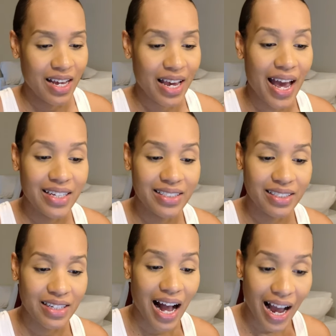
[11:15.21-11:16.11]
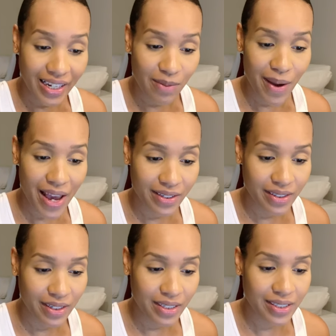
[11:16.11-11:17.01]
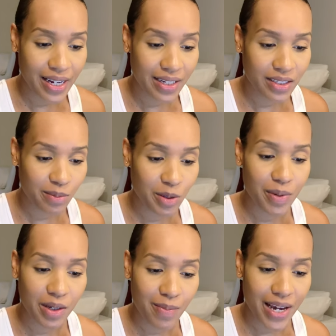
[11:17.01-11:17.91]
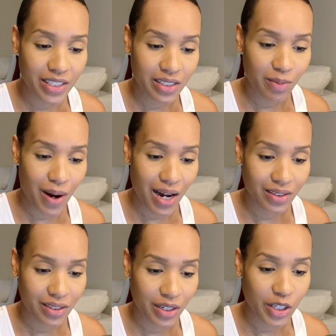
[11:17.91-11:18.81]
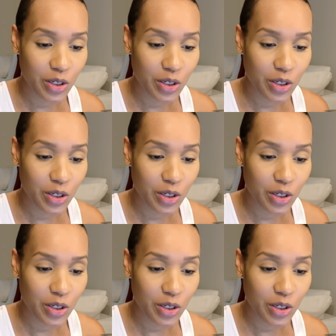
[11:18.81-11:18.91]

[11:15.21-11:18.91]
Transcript: it has high capacity, stands up to big batches of pasta,